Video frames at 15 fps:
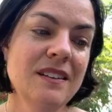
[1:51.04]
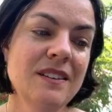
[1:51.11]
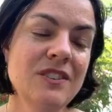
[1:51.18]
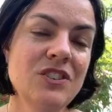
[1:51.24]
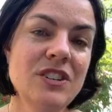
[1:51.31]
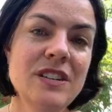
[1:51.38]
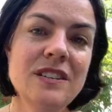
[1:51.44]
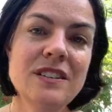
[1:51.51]

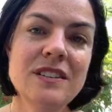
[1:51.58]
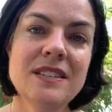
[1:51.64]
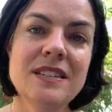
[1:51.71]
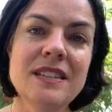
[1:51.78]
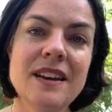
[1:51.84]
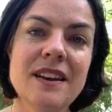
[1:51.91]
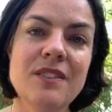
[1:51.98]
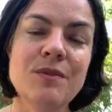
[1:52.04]
Jesus'
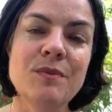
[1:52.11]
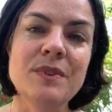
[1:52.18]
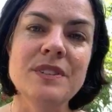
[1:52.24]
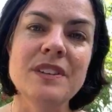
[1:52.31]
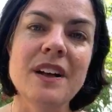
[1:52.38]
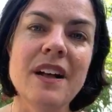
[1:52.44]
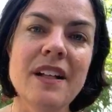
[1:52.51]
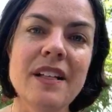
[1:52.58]
death
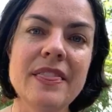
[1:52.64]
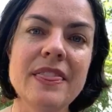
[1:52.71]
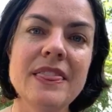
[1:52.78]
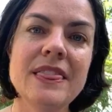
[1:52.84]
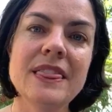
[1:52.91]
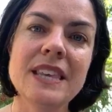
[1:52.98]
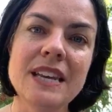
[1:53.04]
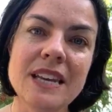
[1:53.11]
was
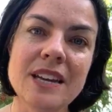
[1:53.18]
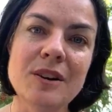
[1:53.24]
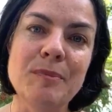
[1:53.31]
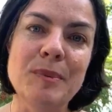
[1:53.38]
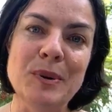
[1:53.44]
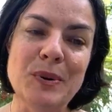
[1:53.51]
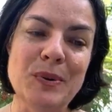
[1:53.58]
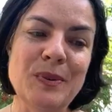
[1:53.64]

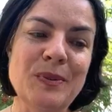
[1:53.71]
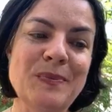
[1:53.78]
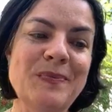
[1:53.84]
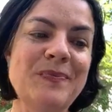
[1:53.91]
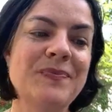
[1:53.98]
unthinkable.